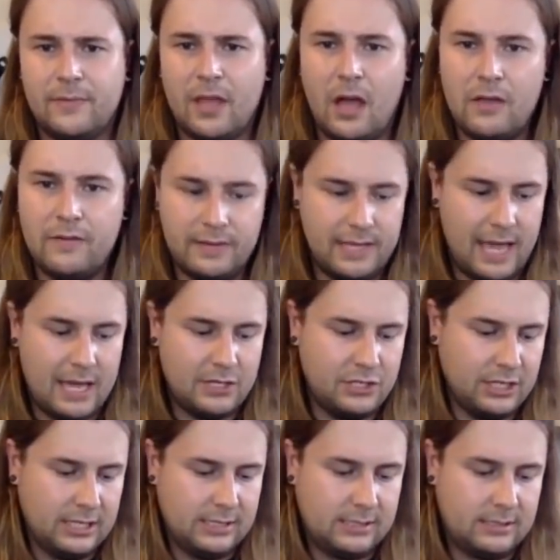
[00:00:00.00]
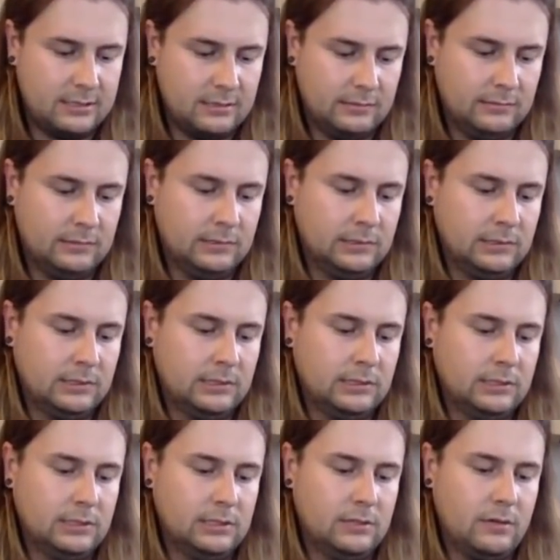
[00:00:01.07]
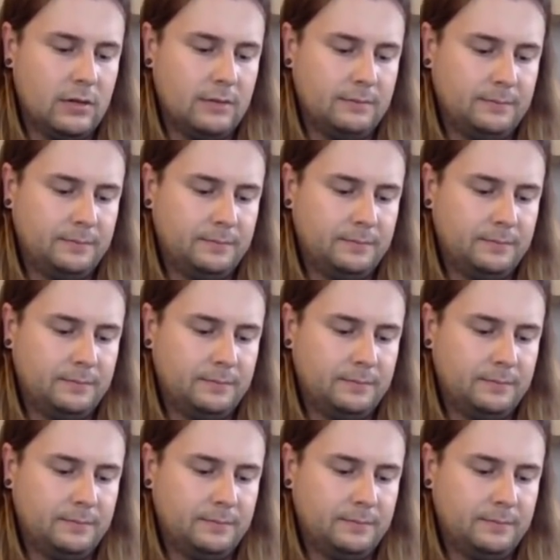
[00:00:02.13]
Over the edges. All right.